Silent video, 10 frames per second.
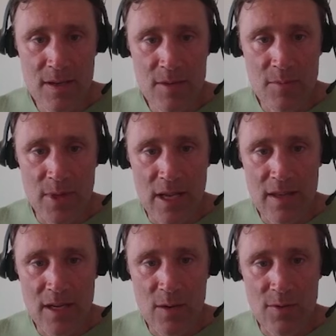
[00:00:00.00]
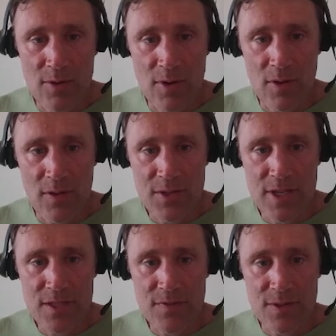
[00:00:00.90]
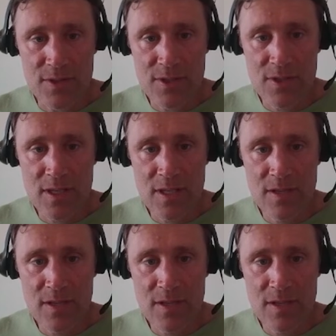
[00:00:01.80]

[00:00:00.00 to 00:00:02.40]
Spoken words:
But I think overall the chest feels good.